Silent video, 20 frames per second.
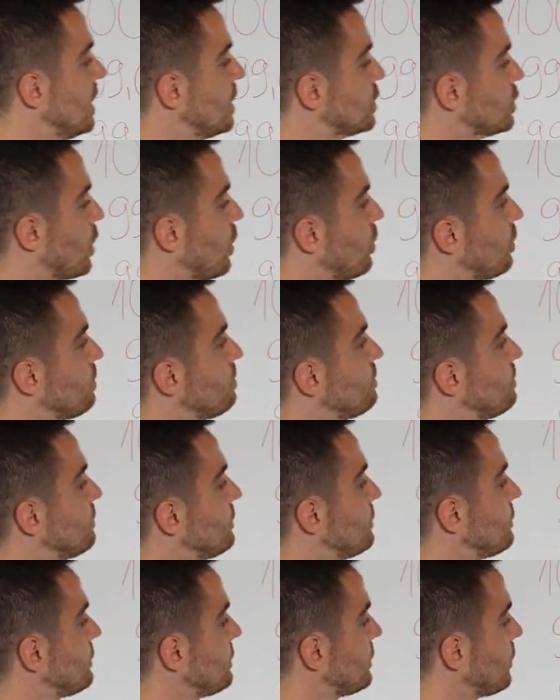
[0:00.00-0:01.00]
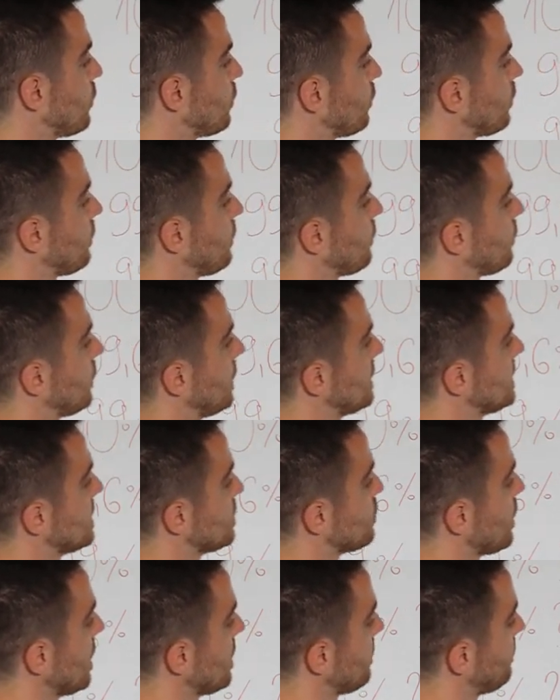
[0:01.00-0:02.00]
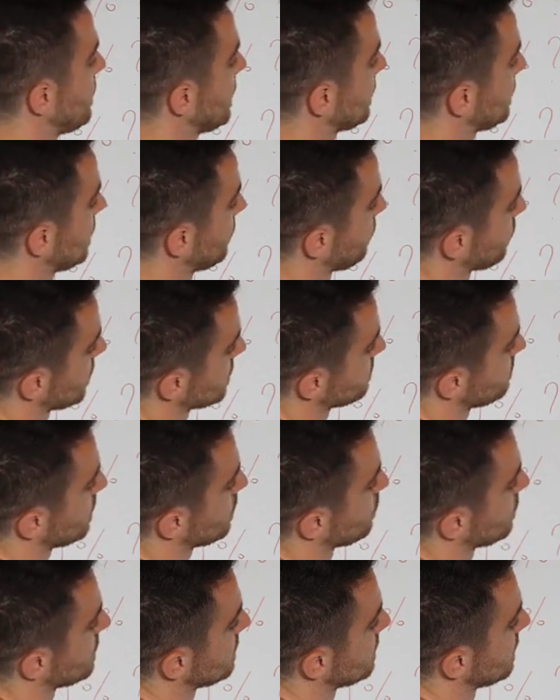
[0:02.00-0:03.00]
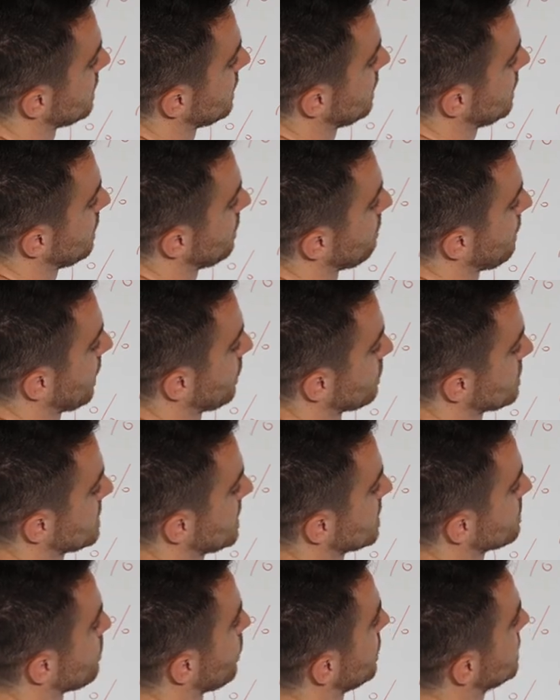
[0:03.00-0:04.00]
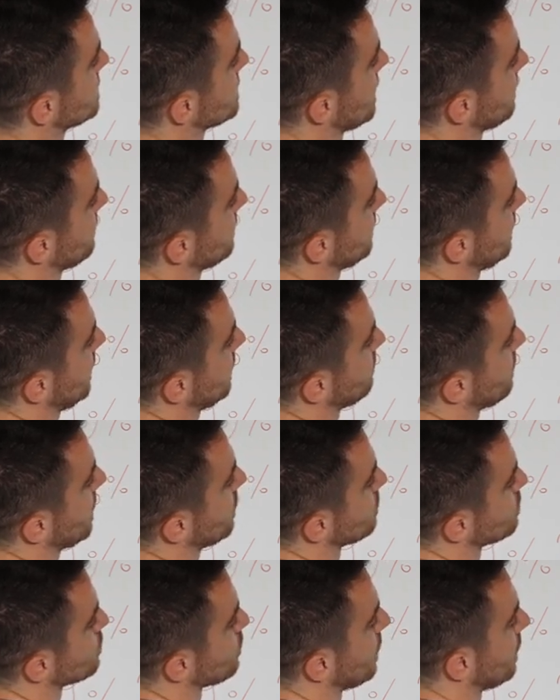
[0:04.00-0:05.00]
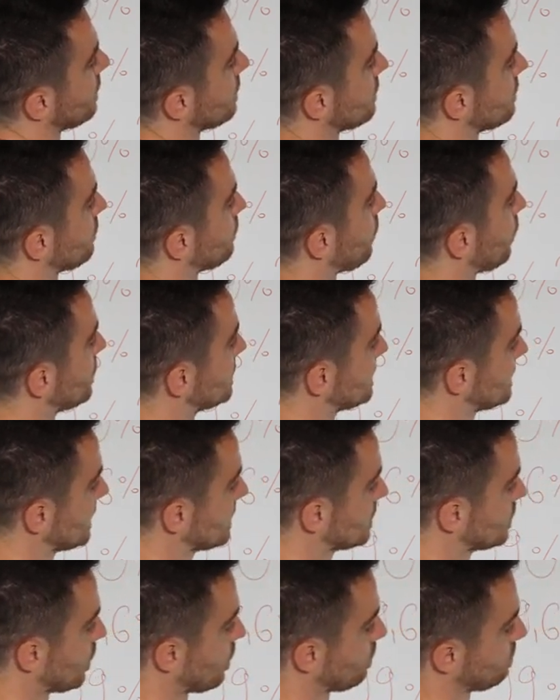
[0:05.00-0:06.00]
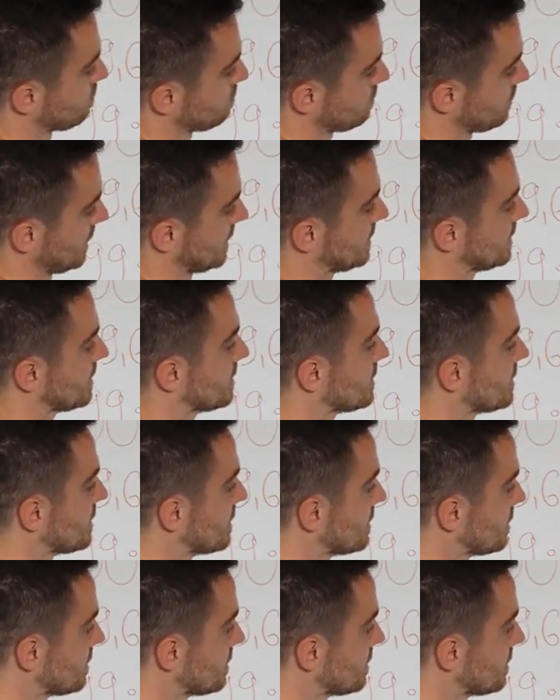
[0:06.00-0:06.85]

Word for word: So it is very big difference between minus 6.7 and minus 12.6, so it's